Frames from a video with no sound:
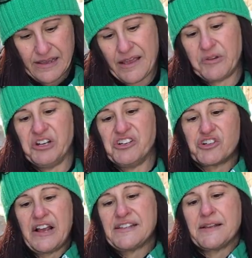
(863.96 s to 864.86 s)
I'm gonna
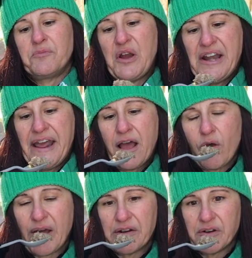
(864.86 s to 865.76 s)
try some right
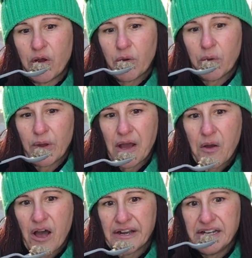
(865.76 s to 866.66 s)
now. I don't know how
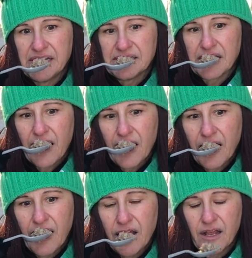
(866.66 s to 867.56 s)
hot it is.
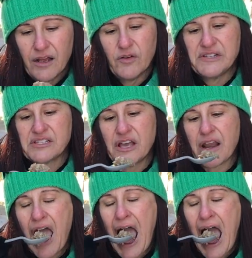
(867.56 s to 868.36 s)
Oh, it's good.